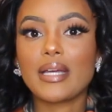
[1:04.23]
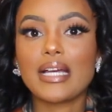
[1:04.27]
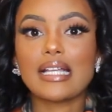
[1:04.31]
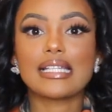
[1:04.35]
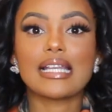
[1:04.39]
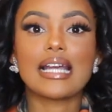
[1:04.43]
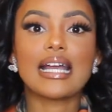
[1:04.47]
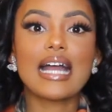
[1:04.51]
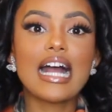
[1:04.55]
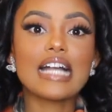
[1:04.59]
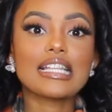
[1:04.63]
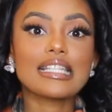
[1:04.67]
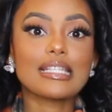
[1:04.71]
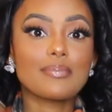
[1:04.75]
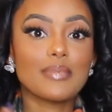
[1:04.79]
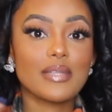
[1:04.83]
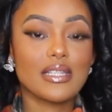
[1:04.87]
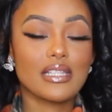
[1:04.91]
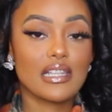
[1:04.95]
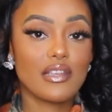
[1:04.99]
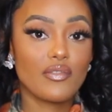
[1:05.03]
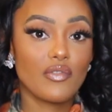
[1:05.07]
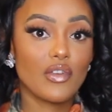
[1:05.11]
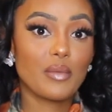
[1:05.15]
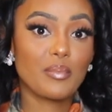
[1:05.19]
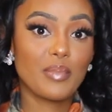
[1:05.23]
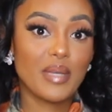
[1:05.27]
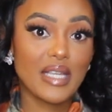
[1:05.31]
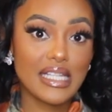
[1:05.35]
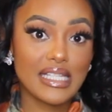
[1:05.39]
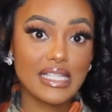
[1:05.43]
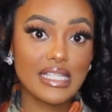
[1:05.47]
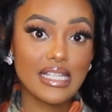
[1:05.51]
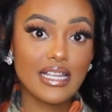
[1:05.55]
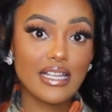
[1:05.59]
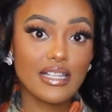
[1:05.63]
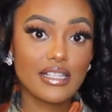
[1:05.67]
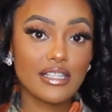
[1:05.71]
because I got specific
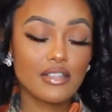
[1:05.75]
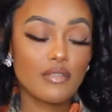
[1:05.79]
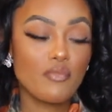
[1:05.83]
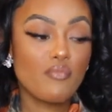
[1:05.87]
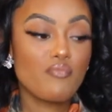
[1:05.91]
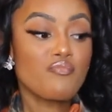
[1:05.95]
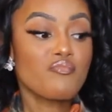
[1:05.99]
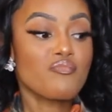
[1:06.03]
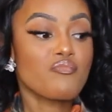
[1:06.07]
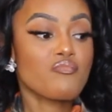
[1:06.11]
pieces,